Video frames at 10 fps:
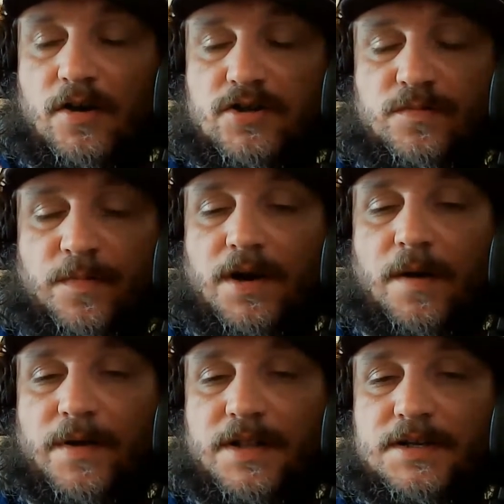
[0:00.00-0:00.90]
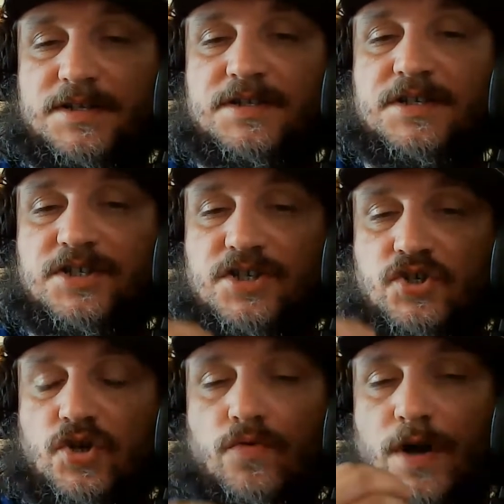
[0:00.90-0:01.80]
super gap analysis is
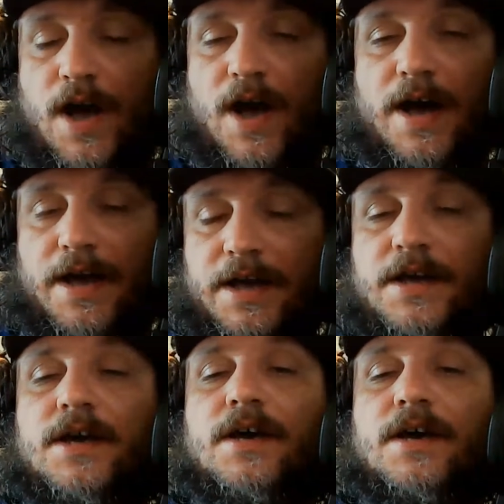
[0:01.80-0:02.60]
so high